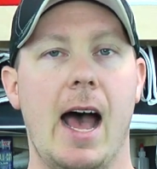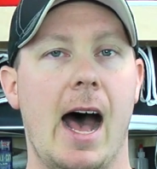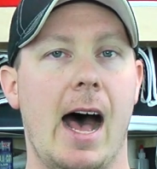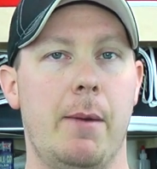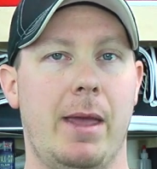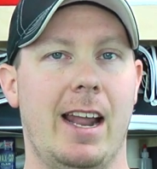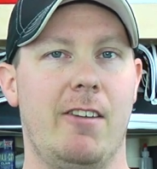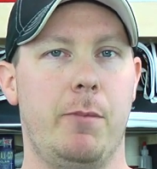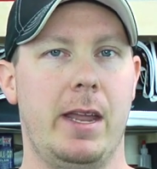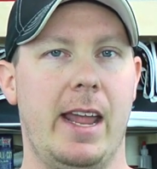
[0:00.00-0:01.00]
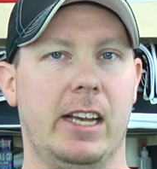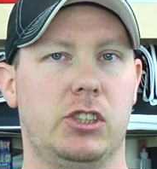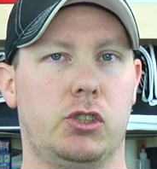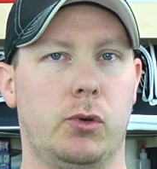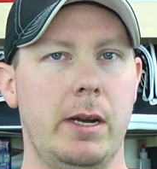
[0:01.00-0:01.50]
and I've been
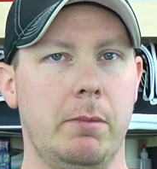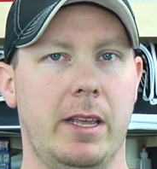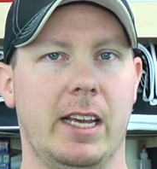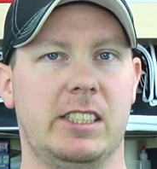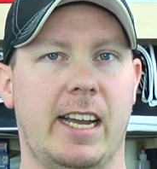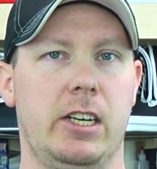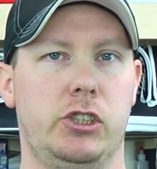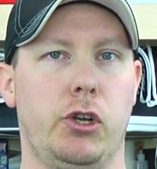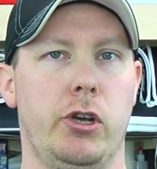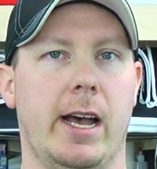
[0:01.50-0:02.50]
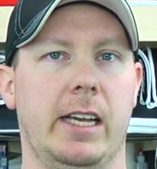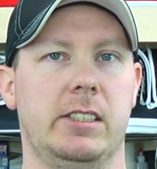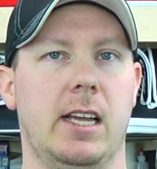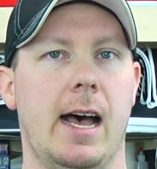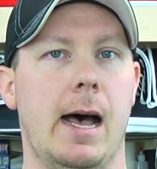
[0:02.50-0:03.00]
extremely excited to show you
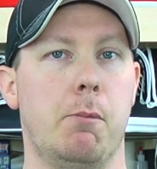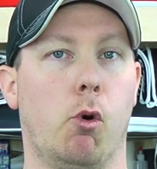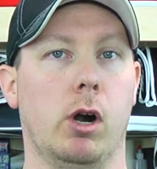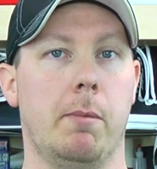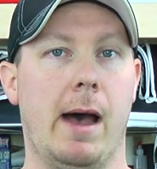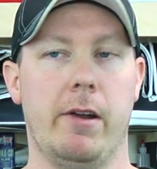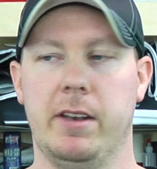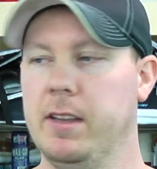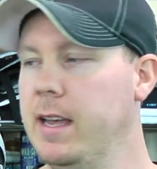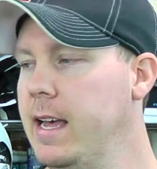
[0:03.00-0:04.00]
guys more about it.